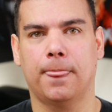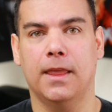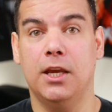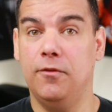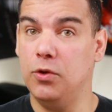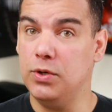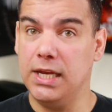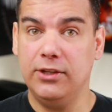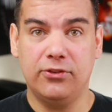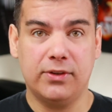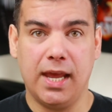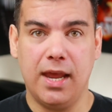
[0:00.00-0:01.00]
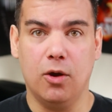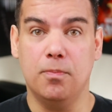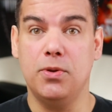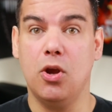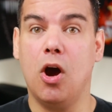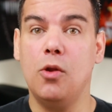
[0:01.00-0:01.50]
If you need scale
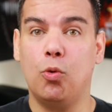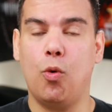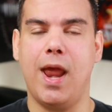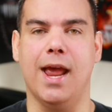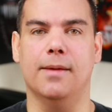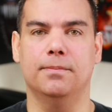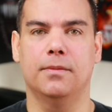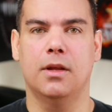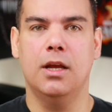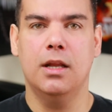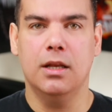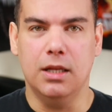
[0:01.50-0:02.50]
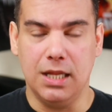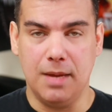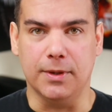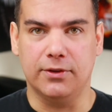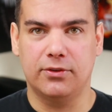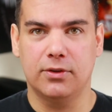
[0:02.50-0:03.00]
beyond RAM
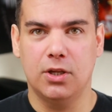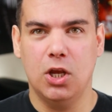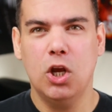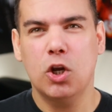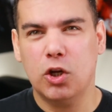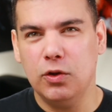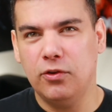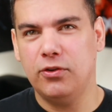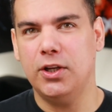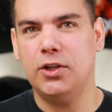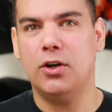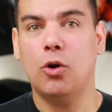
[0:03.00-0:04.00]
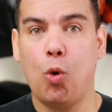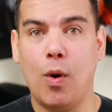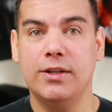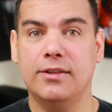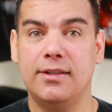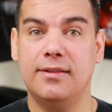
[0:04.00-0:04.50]
limits, consider
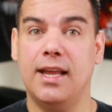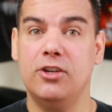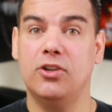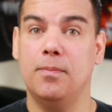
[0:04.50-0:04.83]
quantitization